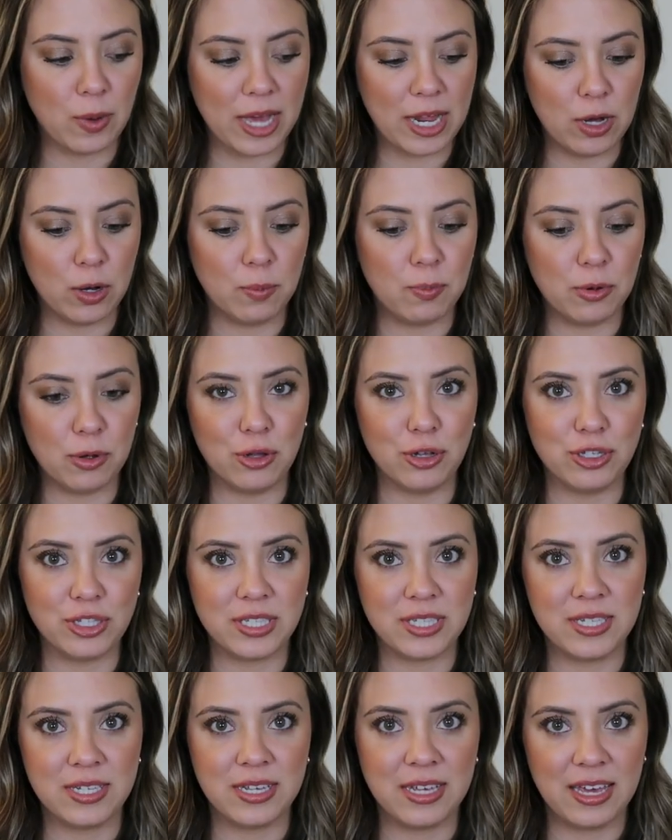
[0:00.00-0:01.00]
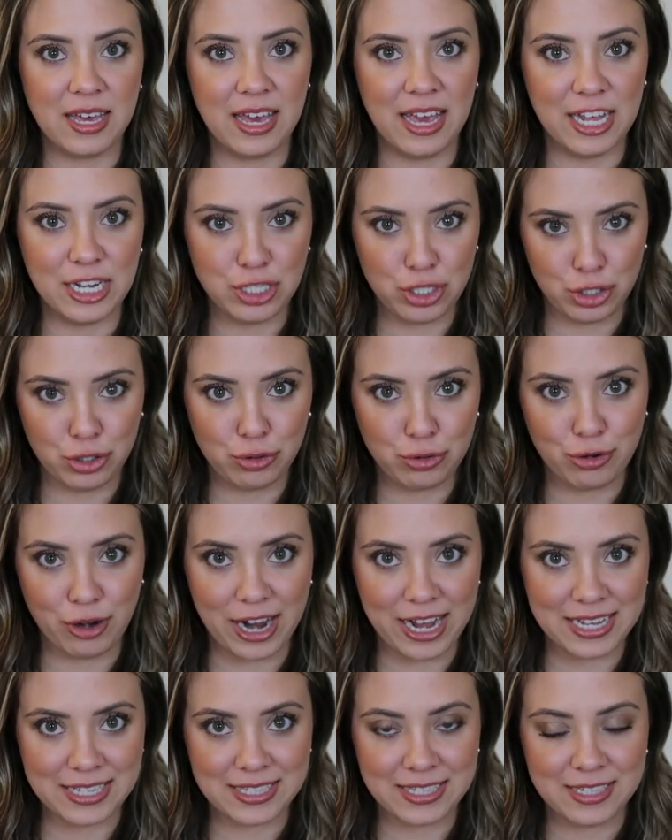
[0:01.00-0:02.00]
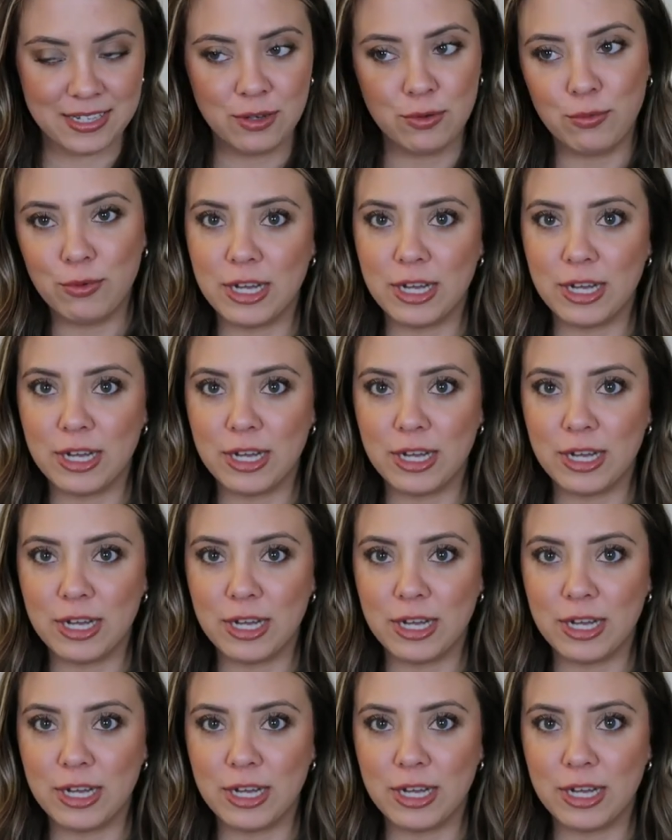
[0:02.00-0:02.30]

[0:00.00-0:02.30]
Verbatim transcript: white opals and 2 grays,